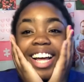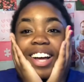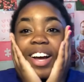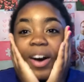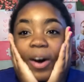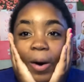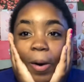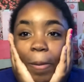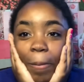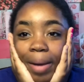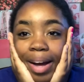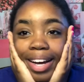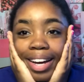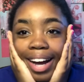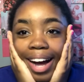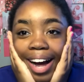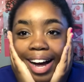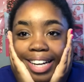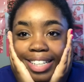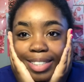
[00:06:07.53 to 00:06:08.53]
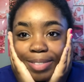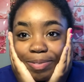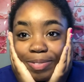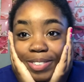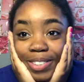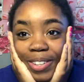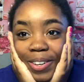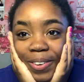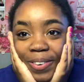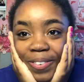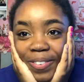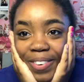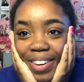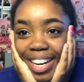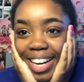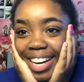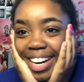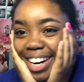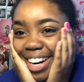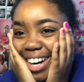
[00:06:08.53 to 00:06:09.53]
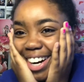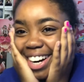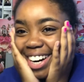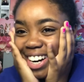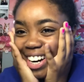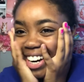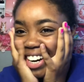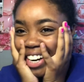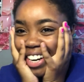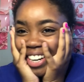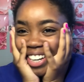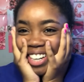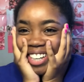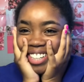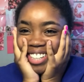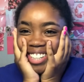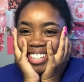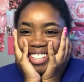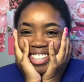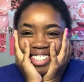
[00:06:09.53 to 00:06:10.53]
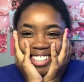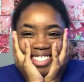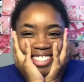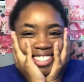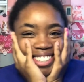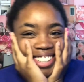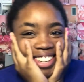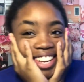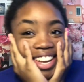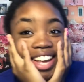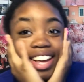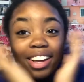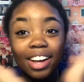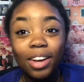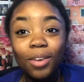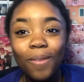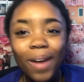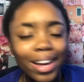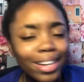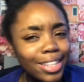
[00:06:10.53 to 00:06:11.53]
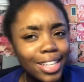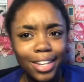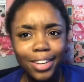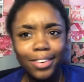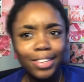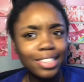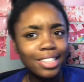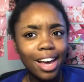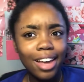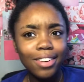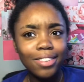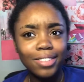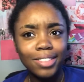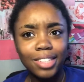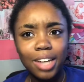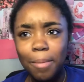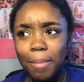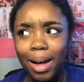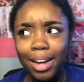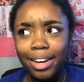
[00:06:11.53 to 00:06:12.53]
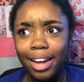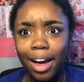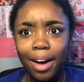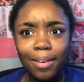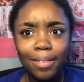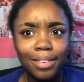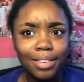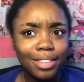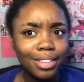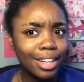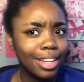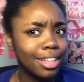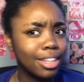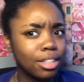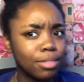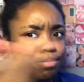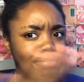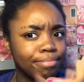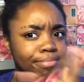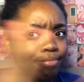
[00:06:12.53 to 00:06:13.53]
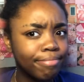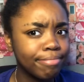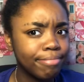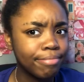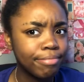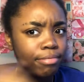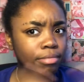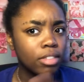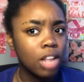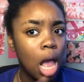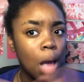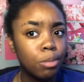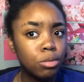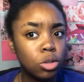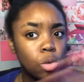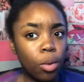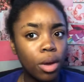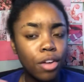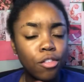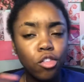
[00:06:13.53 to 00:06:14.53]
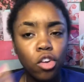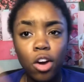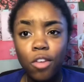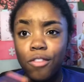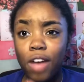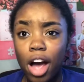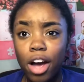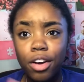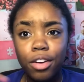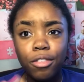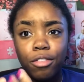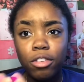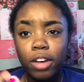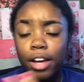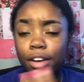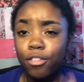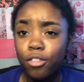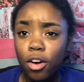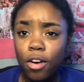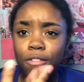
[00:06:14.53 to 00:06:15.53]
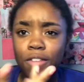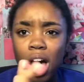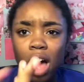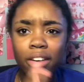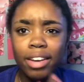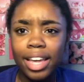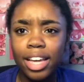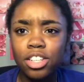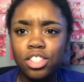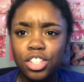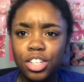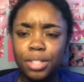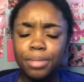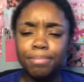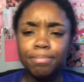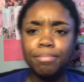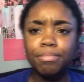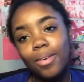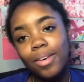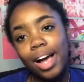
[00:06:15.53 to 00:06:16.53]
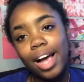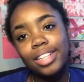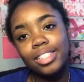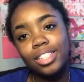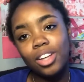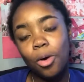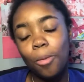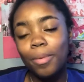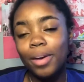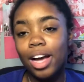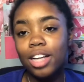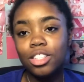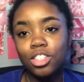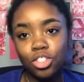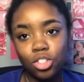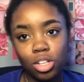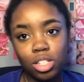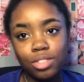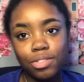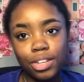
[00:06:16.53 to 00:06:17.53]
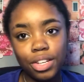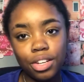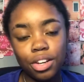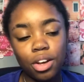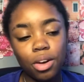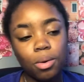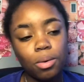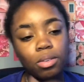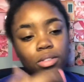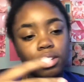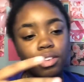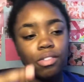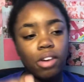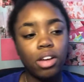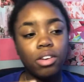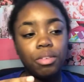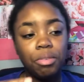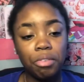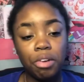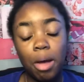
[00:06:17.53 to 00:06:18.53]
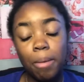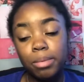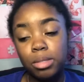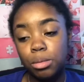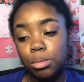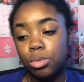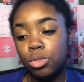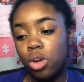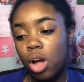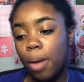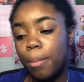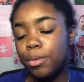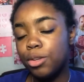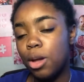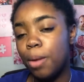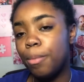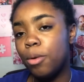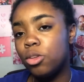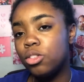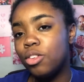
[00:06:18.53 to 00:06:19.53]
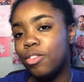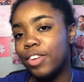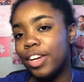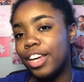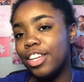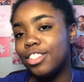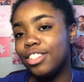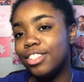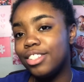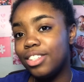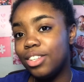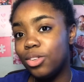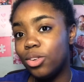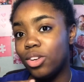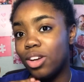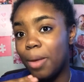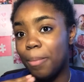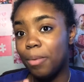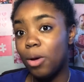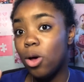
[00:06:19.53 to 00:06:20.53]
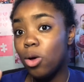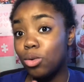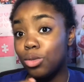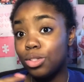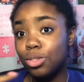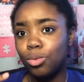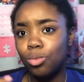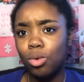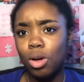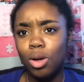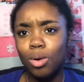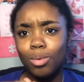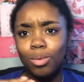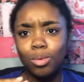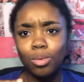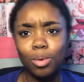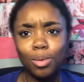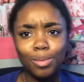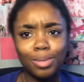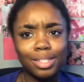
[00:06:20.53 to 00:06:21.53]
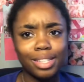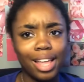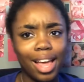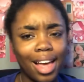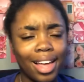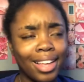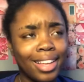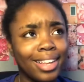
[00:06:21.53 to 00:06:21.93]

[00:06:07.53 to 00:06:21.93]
Oh my gosh, I'm so weird. Like, why do you think you're entitled? Come on now. Like, I'm still waiting for a valid, like, for a valid answer. So guys, I hope you guys enjoyed this video. Leave a like, leave a comment, subscribe, and turn on post notifications so you know when I post. Whoa, what was that?